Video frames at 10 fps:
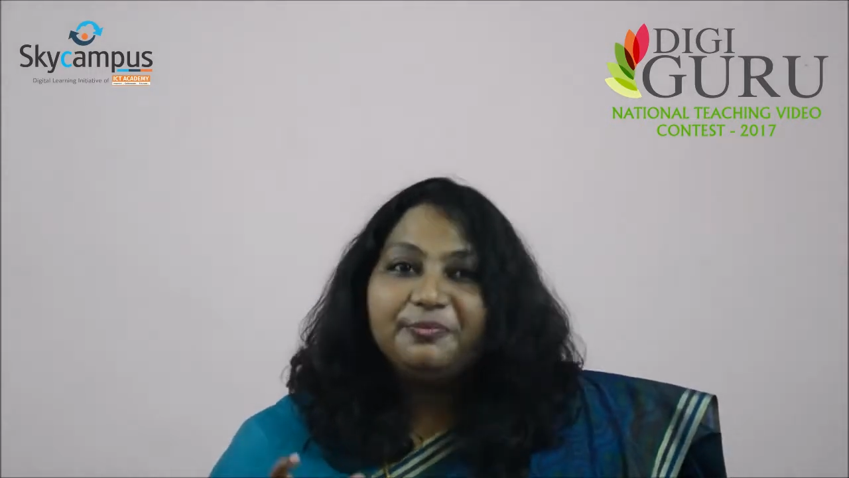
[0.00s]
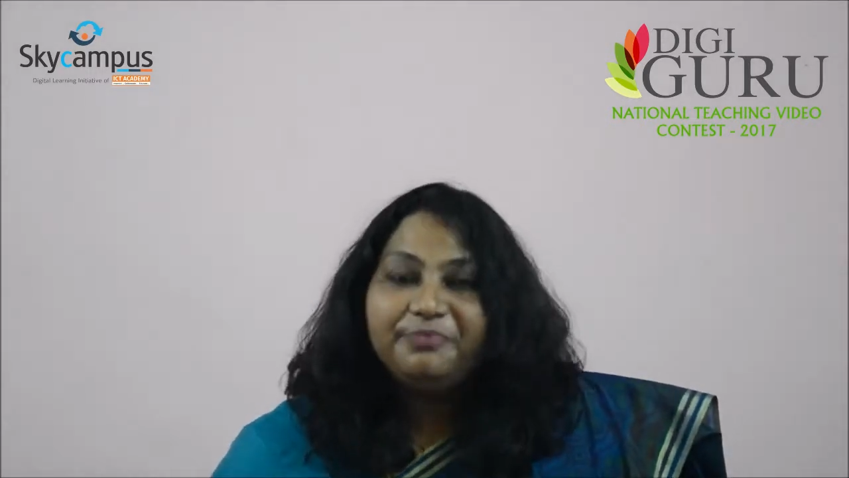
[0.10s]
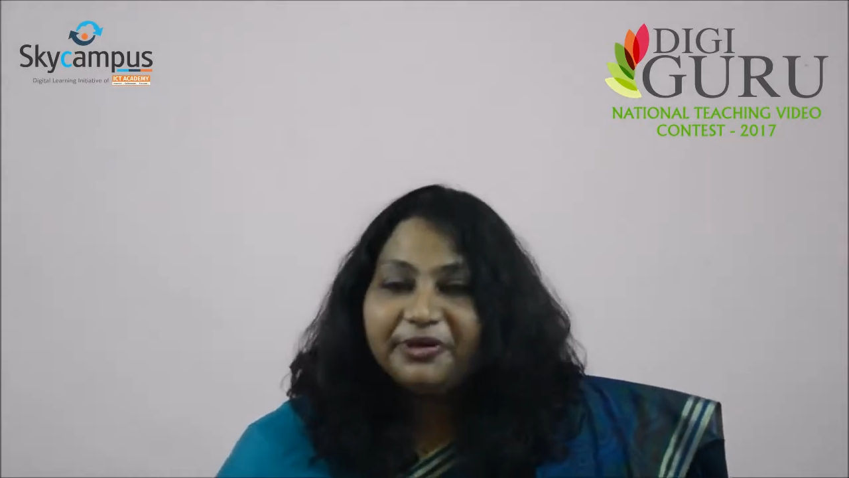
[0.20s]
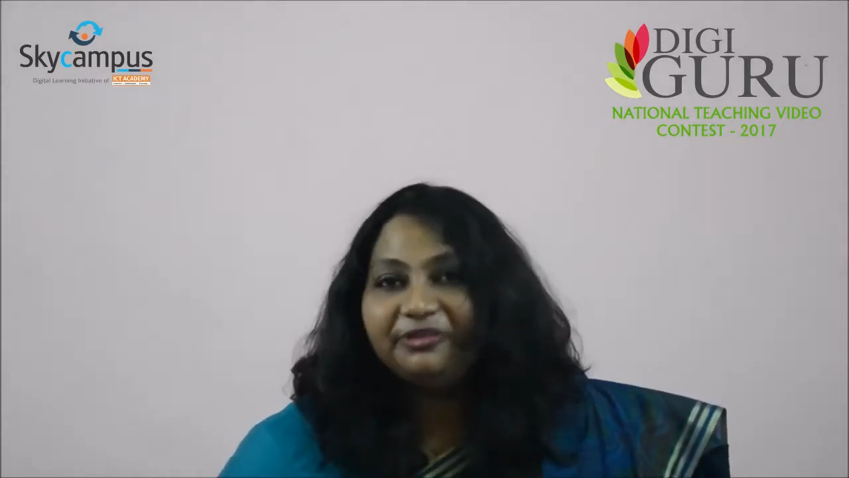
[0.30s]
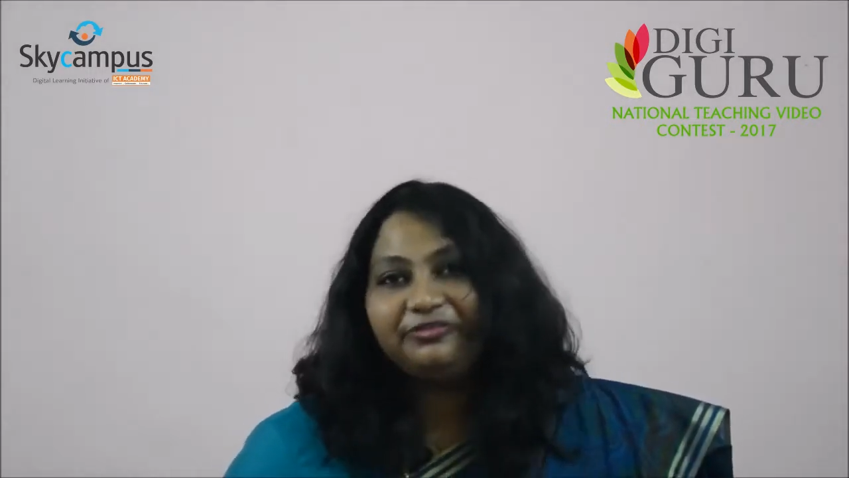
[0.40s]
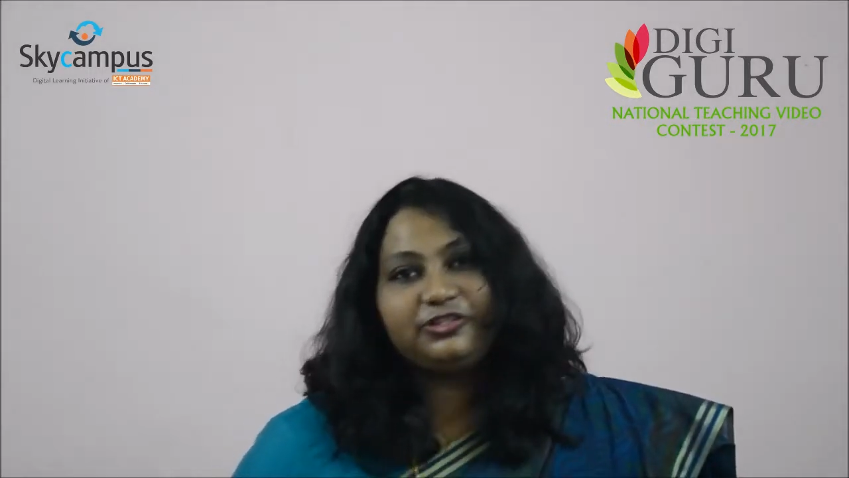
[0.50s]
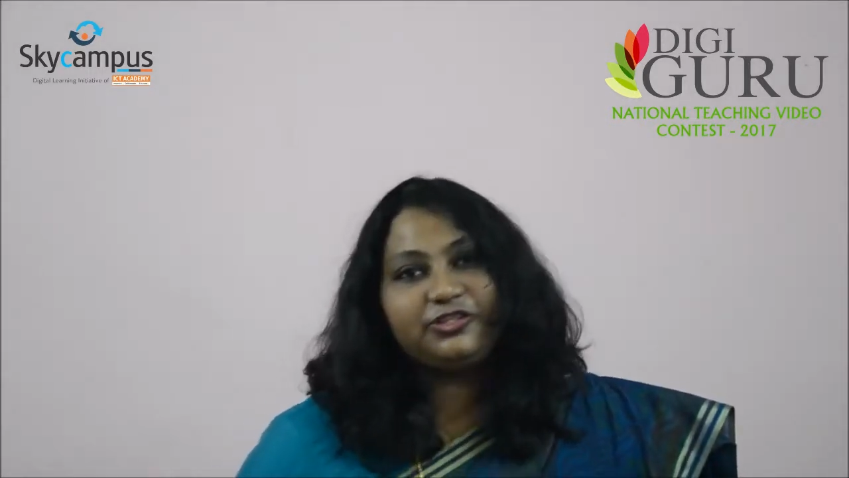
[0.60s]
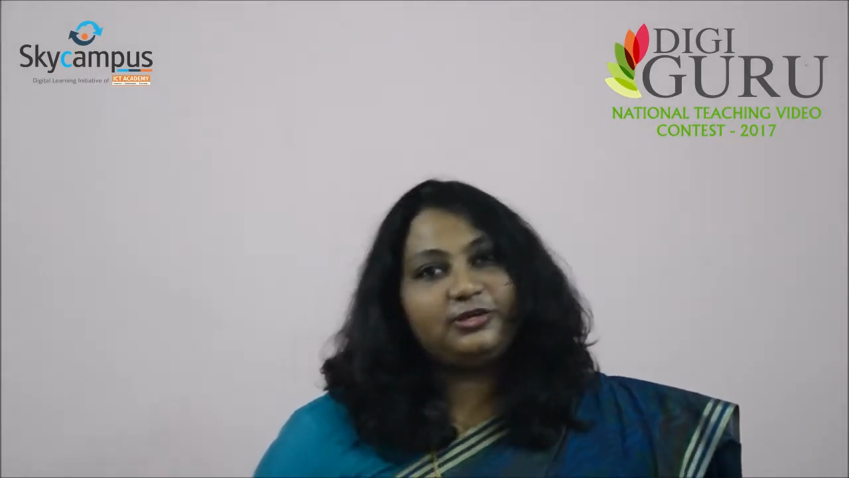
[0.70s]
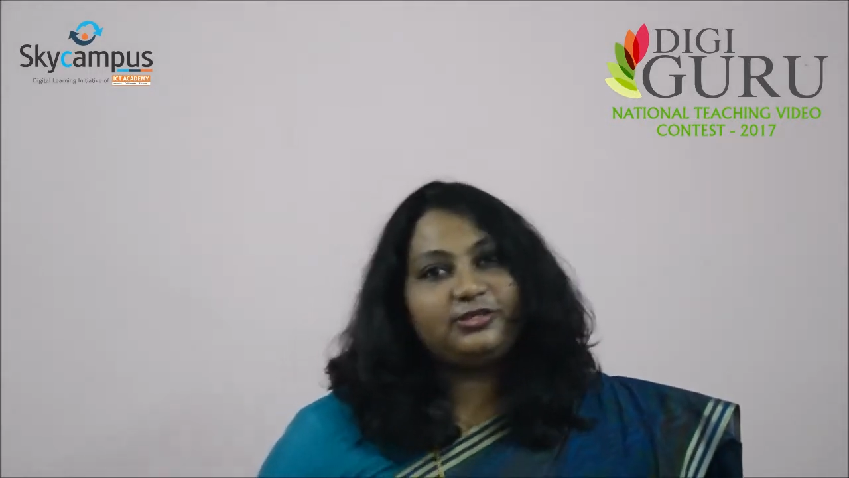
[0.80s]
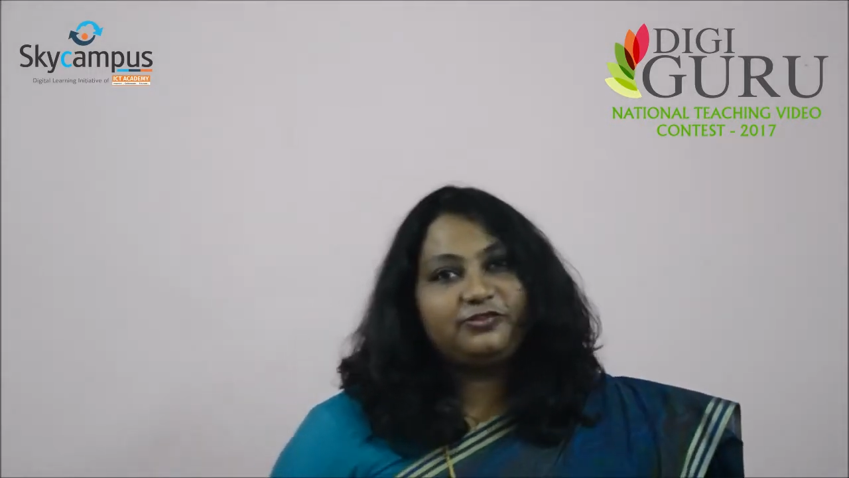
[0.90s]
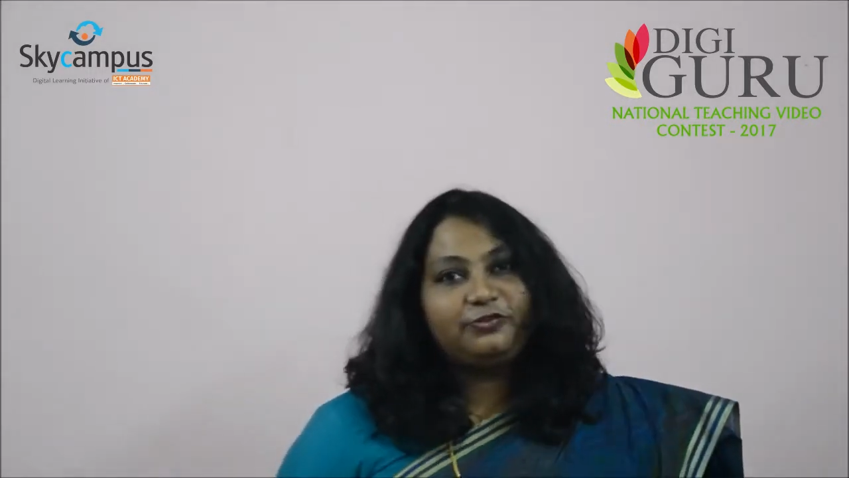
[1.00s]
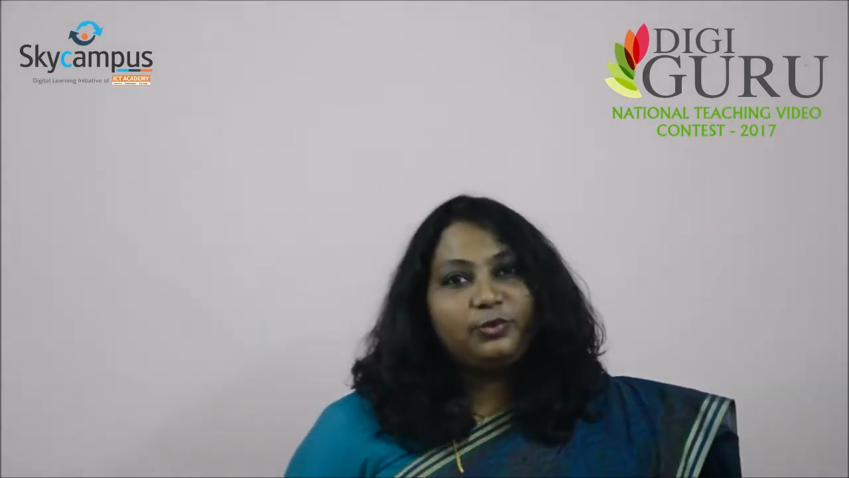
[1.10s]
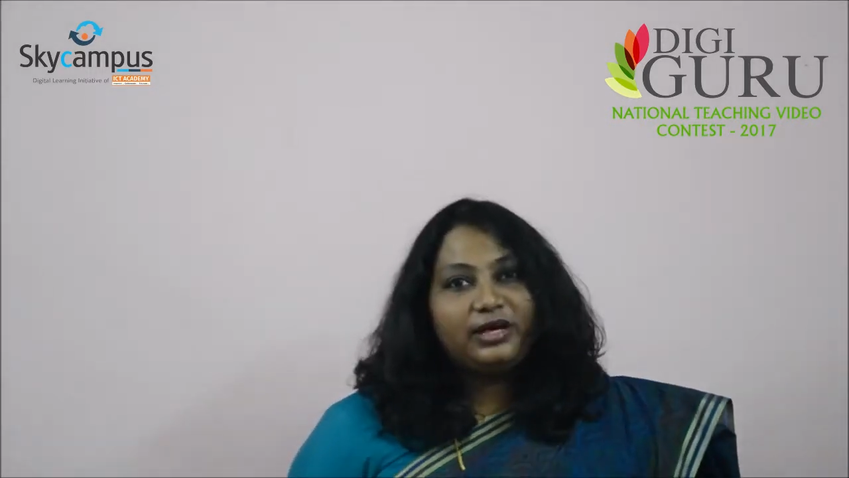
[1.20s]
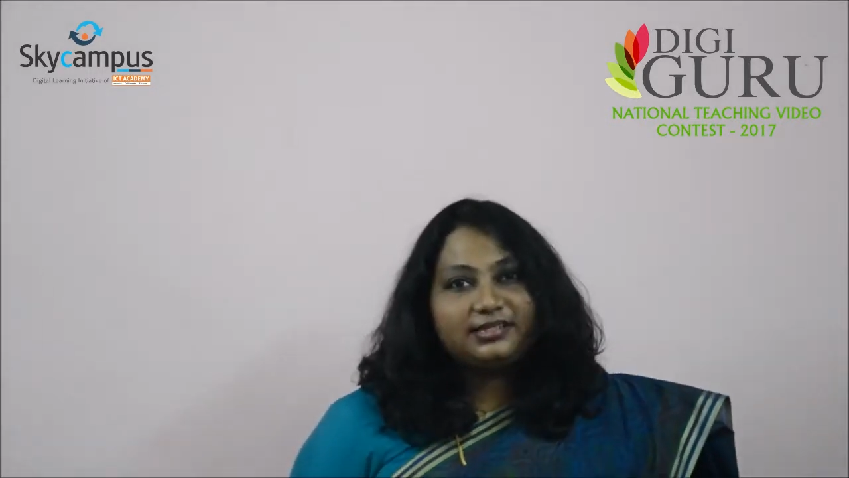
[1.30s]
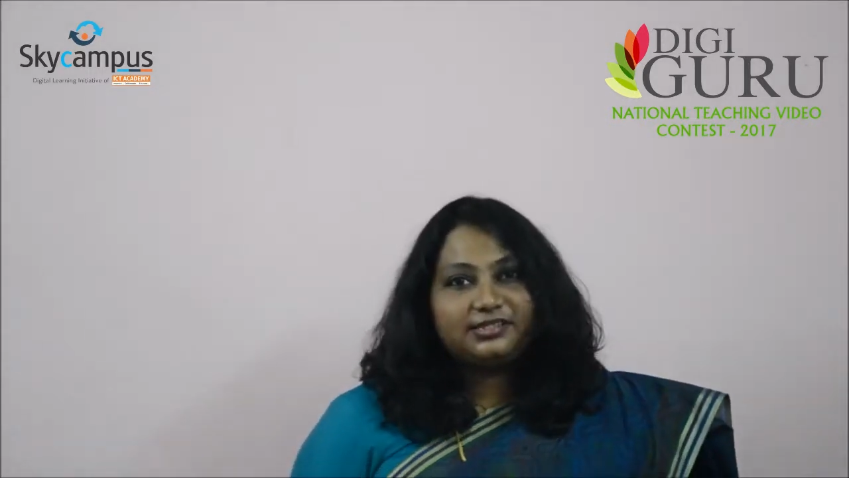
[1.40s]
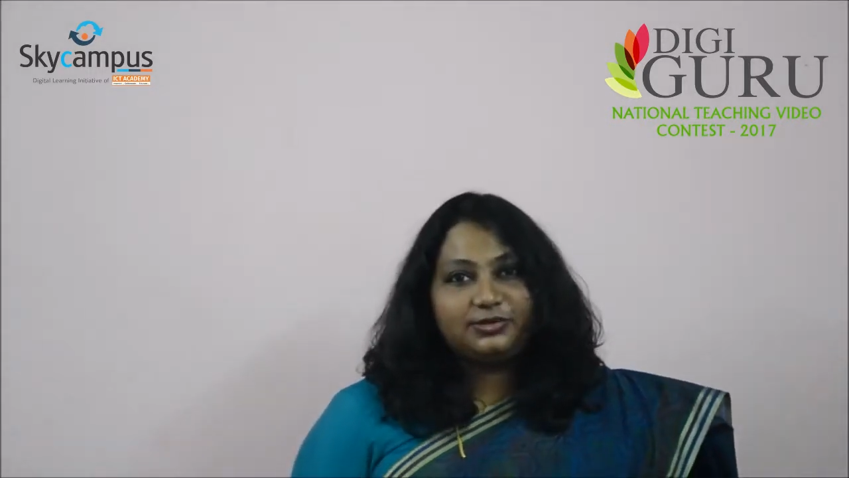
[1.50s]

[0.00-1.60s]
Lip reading: Beautiful choice of words